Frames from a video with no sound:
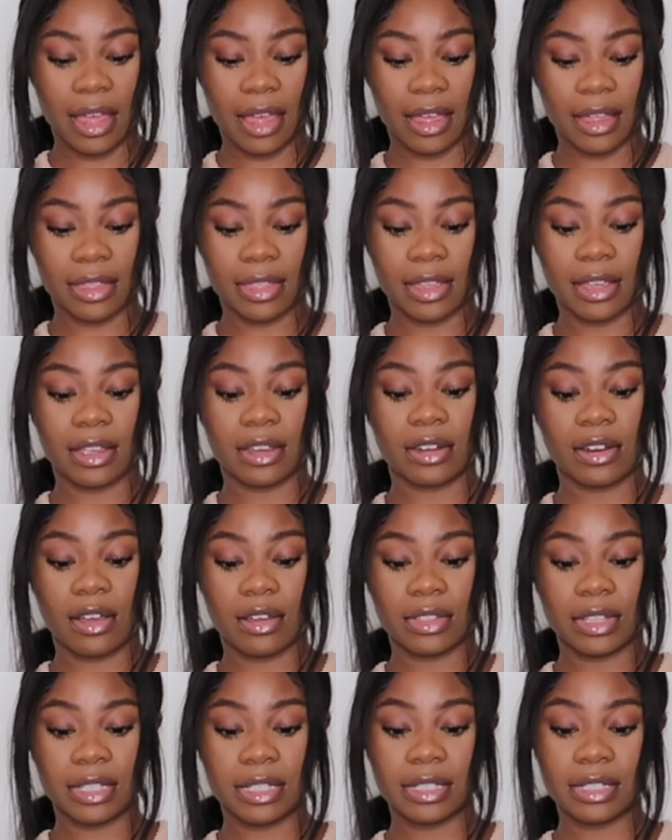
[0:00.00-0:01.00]
And then
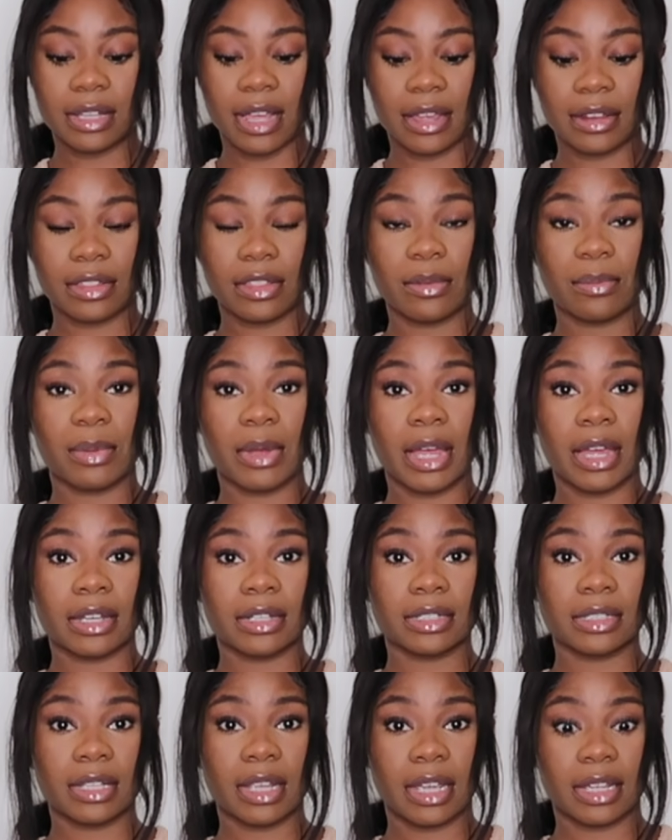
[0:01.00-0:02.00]
on the side of the
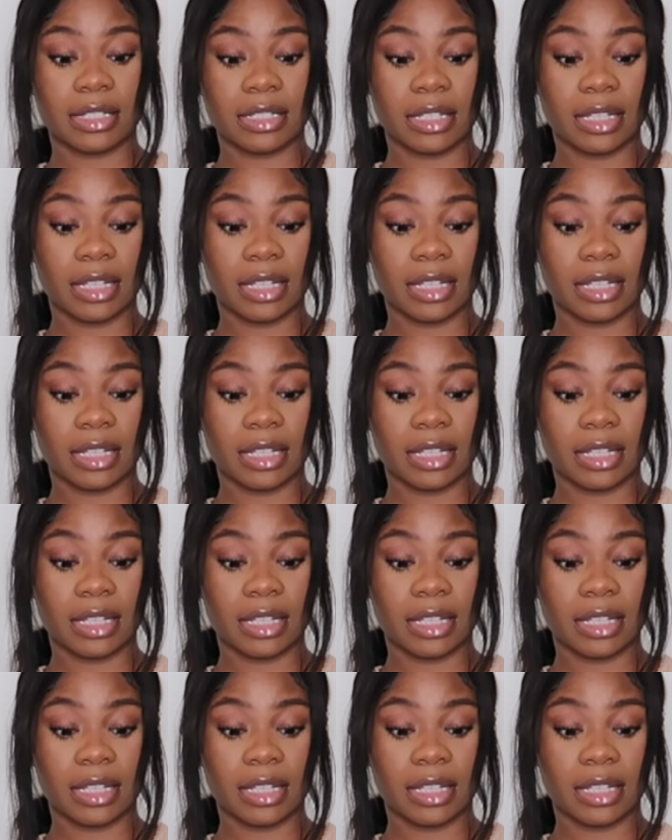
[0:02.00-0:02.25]
box has